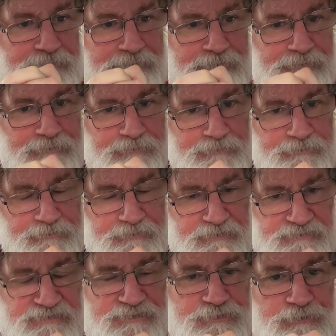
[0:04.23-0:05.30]

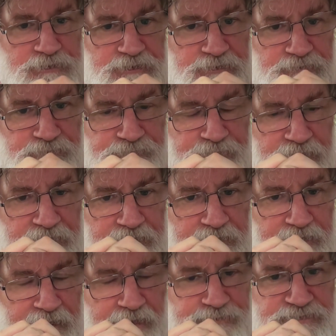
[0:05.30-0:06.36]
history of
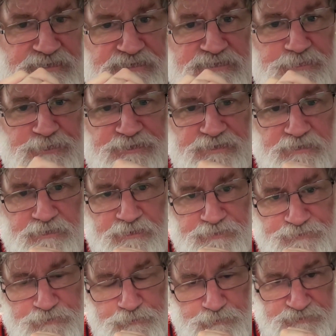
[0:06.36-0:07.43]
anti-Semitic
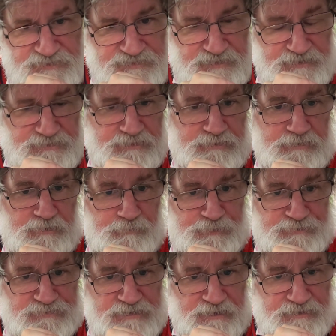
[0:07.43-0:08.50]
cartoons is getting a little
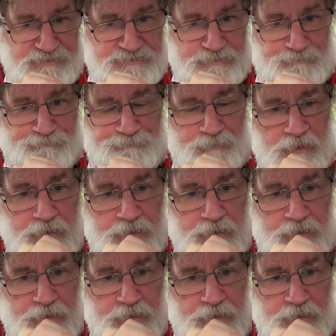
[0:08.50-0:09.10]
bit tiresome